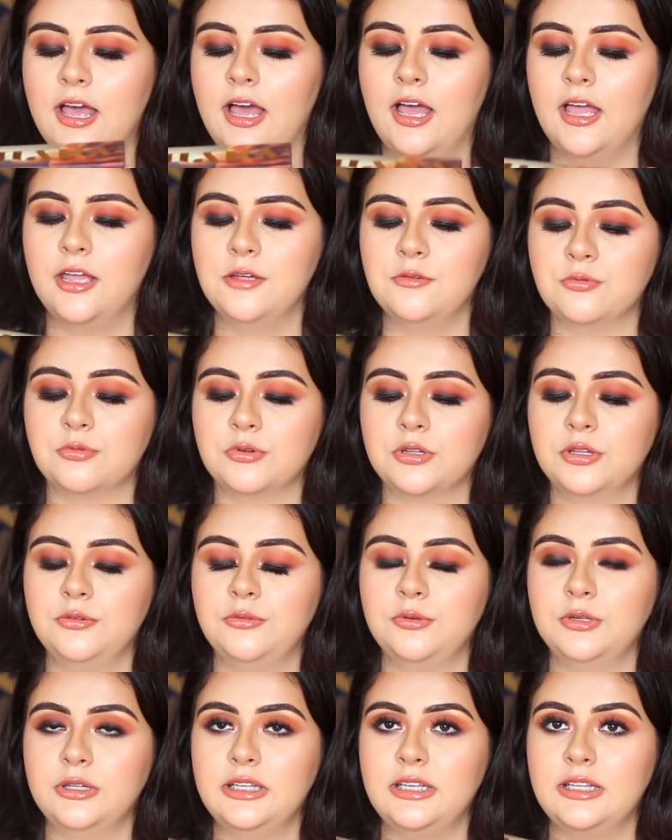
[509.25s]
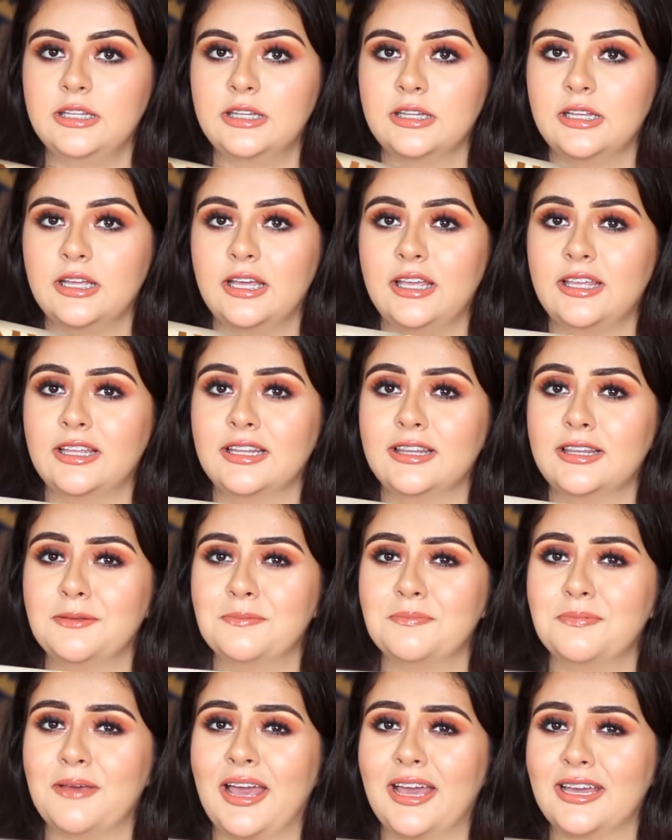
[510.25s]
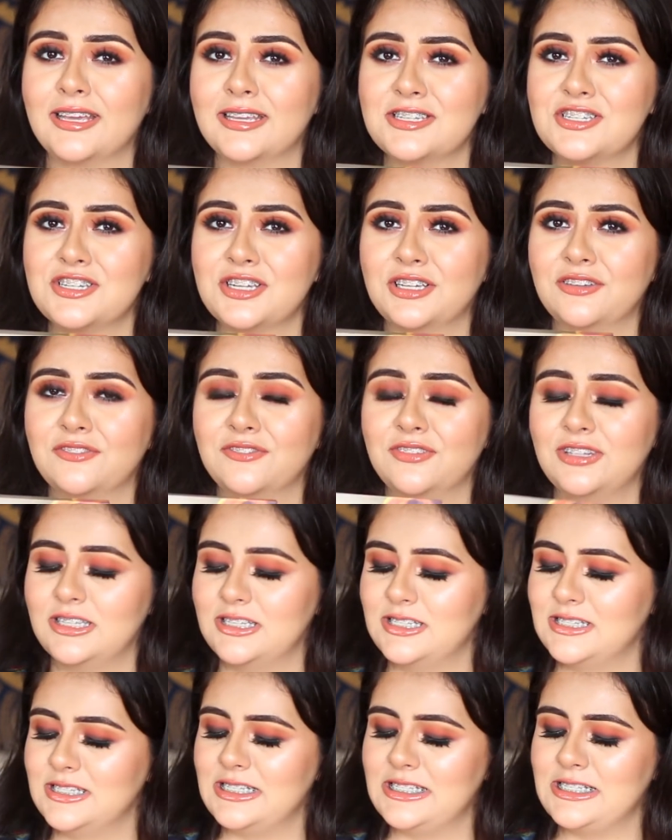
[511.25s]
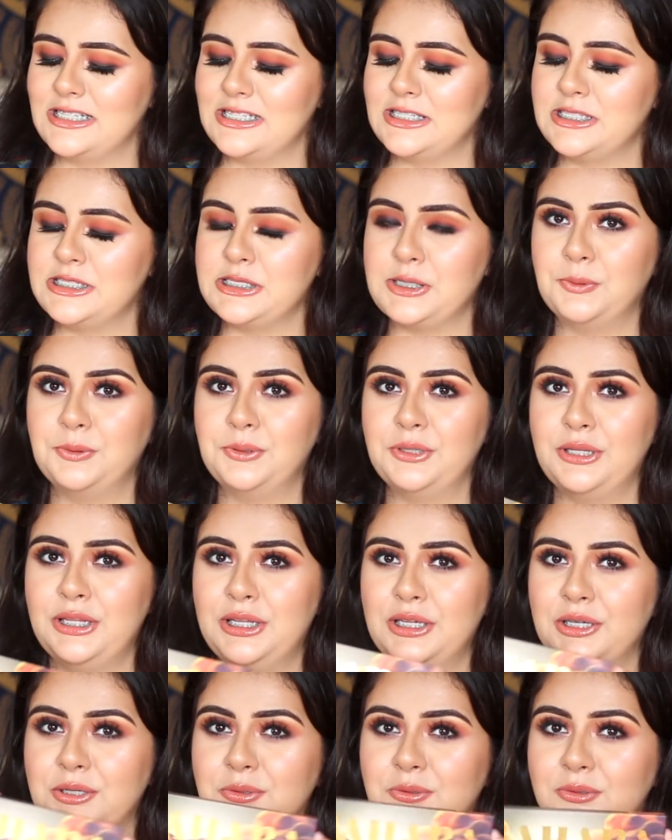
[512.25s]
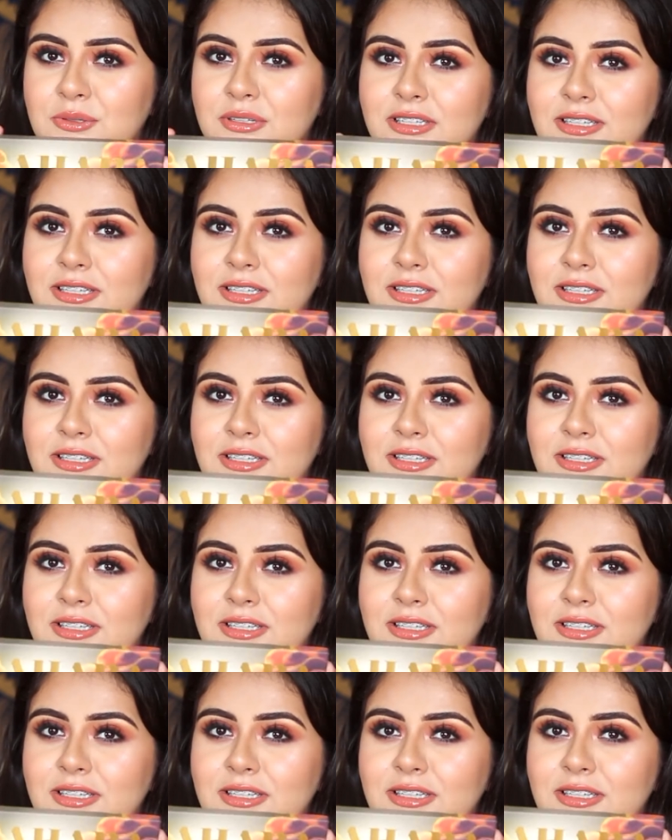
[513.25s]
I really, really like the packaging of this. This is so cute.